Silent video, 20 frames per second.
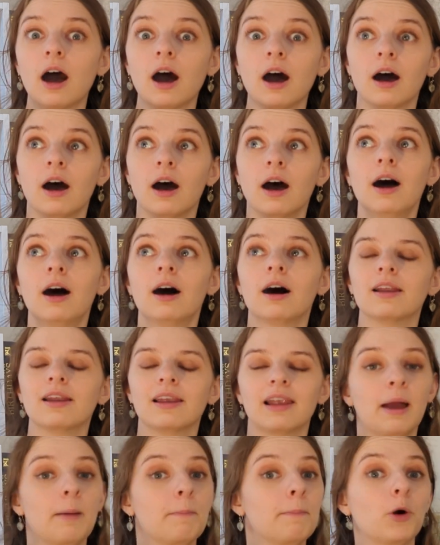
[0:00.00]
aha,
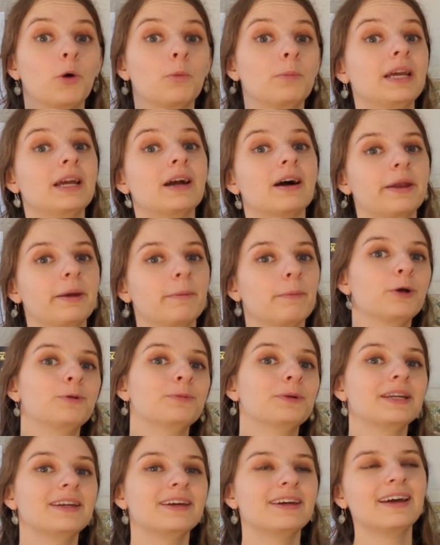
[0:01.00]
light bulby kind of
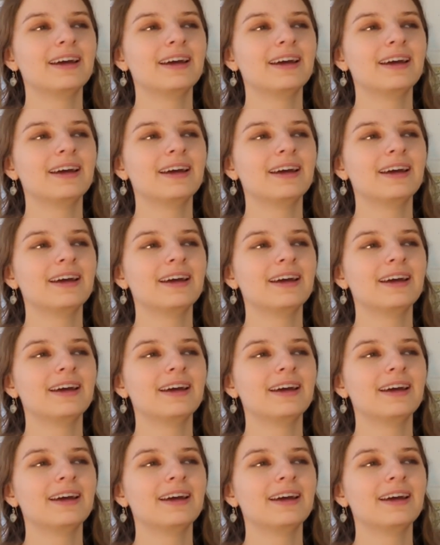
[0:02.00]
moment.